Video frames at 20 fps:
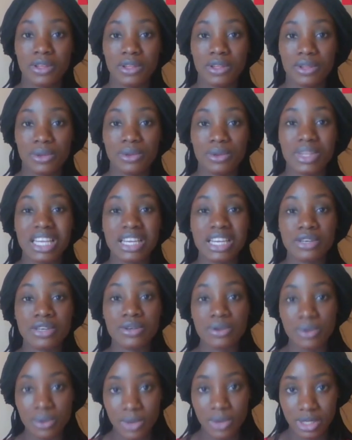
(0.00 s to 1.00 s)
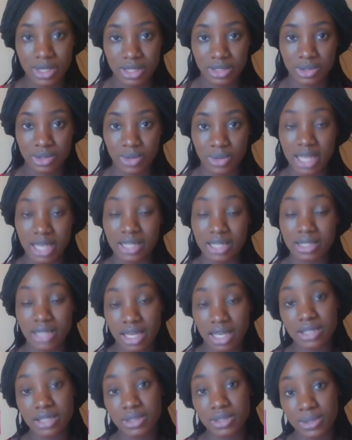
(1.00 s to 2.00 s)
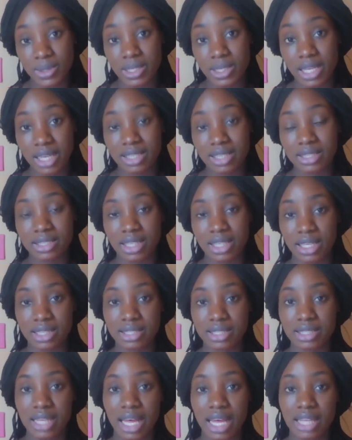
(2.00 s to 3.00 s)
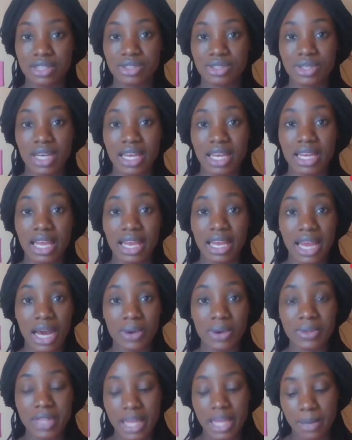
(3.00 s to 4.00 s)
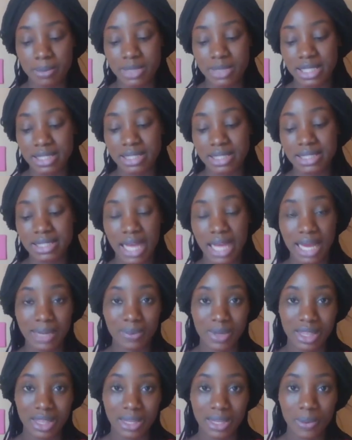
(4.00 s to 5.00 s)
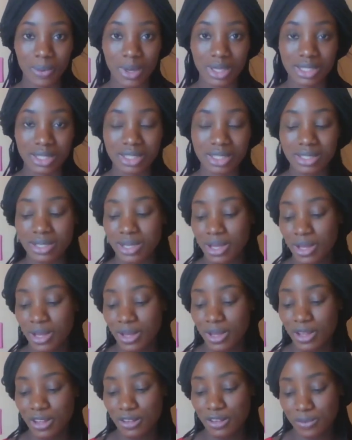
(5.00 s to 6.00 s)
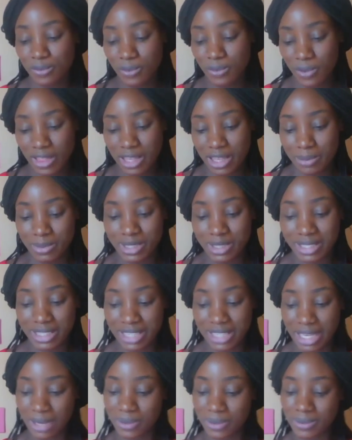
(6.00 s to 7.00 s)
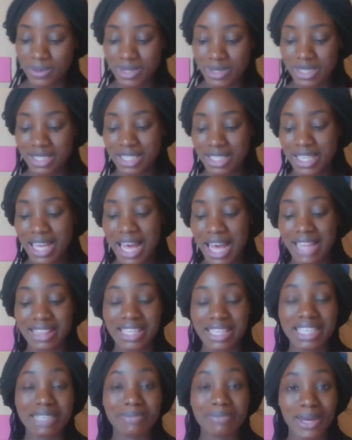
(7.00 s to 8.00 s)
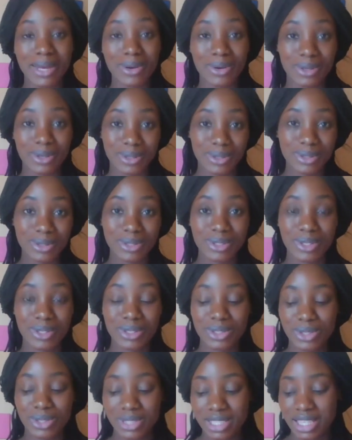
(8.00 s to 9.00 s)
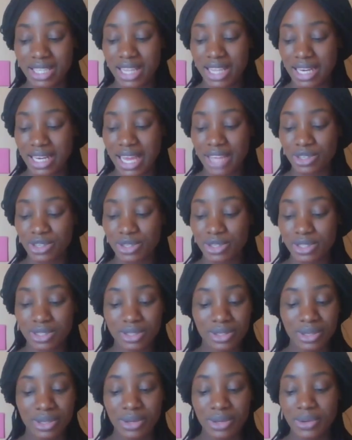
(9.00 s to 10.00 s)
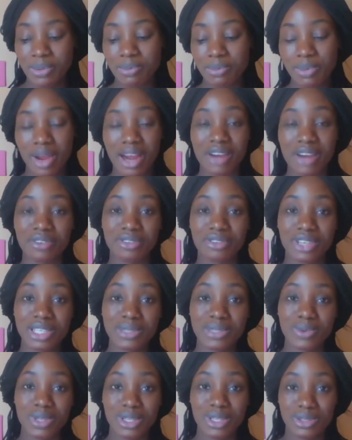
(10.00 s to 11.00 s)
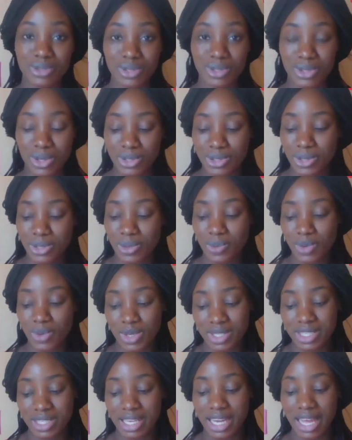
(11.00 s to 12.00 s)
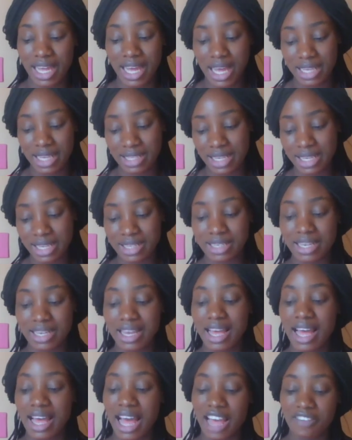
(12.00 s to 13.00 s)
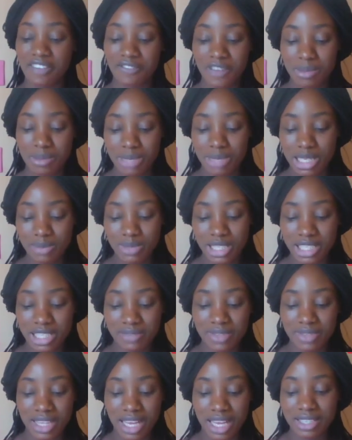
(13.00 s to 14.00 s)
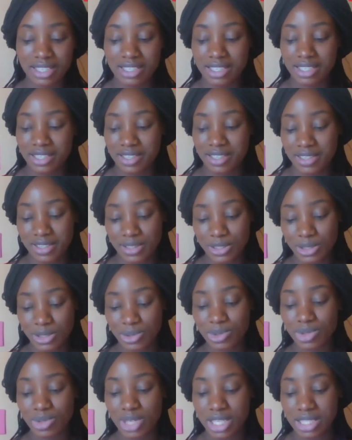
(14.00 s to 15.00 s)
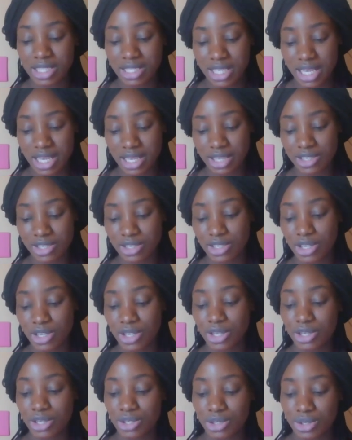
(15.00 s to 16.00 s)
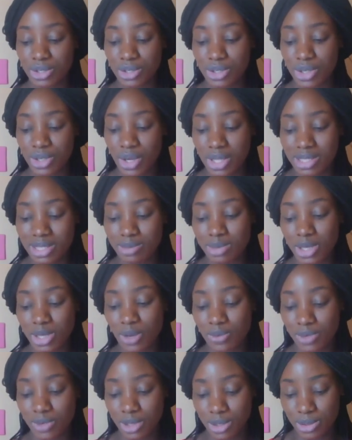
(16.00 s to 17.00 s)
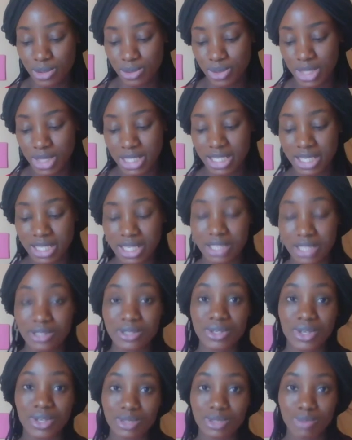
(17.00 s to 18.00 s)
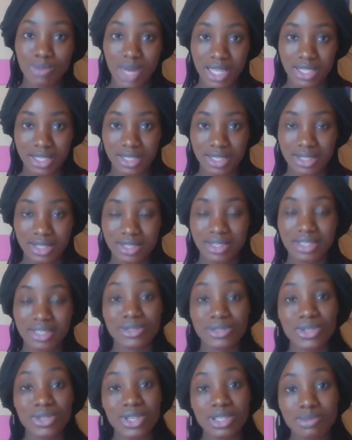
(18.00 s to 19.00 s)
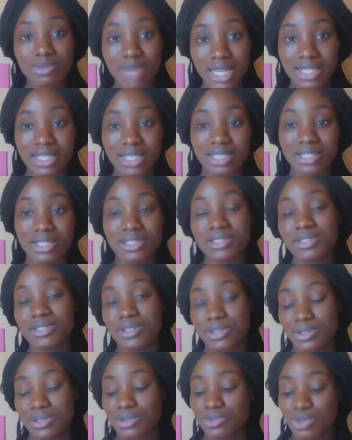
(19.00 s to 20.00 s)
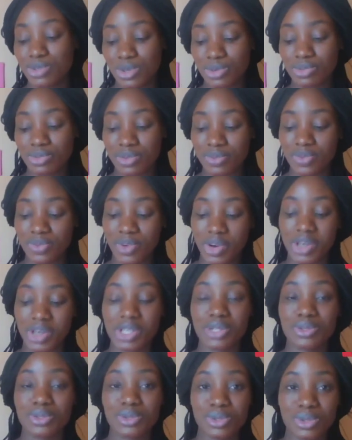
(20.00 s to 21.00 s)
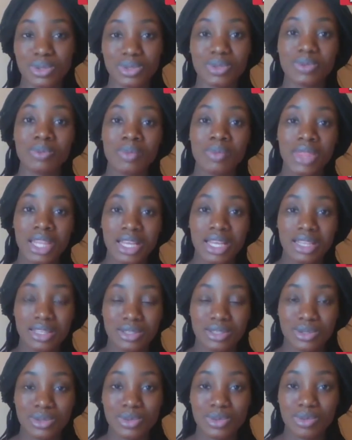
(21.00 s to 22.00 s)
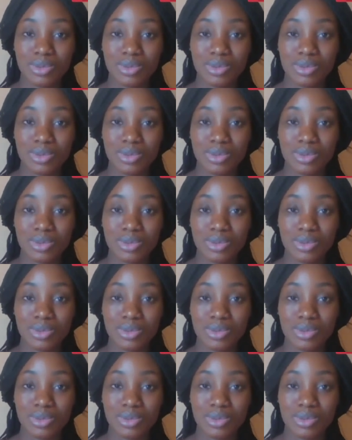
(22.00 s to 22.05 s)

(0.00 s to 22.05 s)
they know what is right, at least to an extent, and you can allow them decide what they want for themselves. And then in my conclusion, you see that I just paraphrased what the introduction was, and I added, I firmly believe that children's age should not be overlooked in such matters. In such matters is, referring to the two